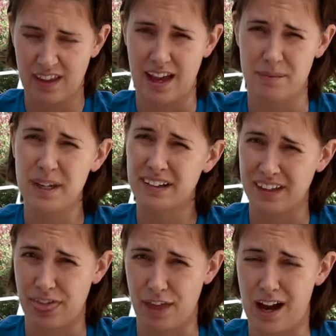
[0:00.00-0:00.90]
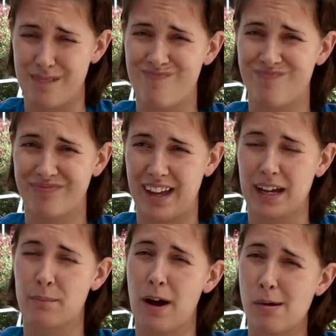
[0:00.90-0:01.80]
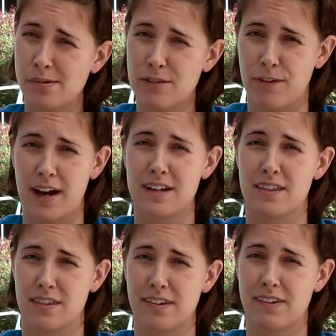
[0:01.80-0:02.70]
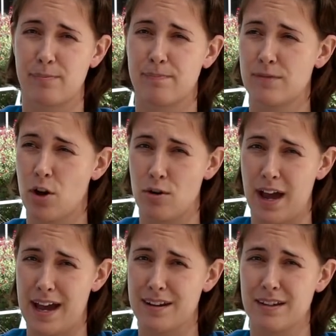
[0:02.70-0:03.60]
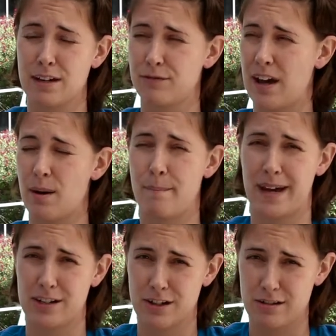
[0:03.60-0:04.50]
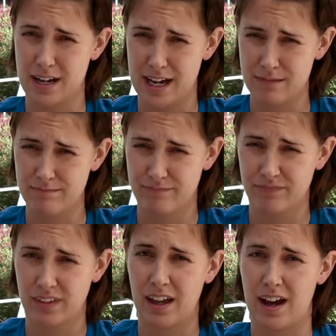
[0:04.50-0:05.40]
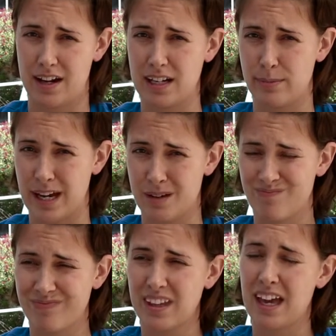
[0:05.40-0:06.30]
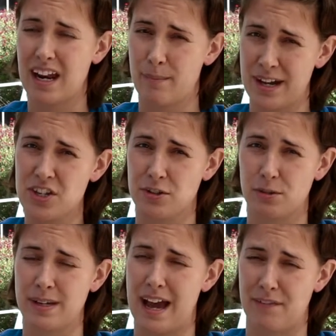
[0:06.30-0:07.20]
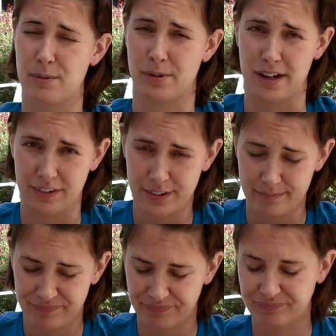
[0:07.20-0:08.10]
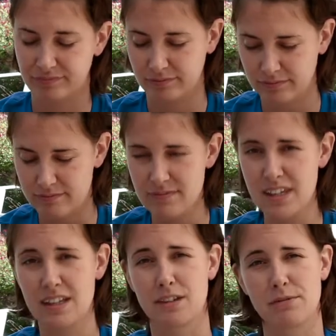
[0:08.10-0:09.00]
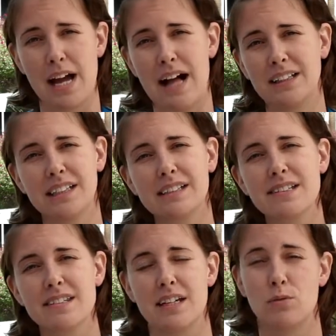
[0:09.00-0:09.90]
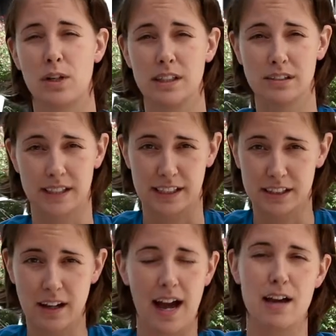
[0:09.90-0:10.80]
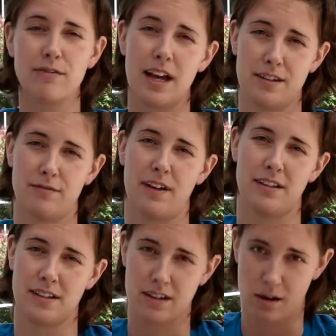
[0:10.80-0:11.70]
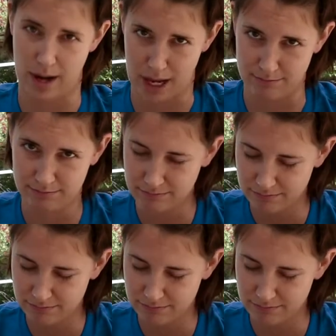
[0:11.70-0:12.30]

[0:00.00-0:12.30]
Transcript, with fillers: I immediately thought, I can probably find this goat head, if not a better goat head, on eBay, and I bet you it'll be half the price. The reality is that one year later, I have yet to find this goat head.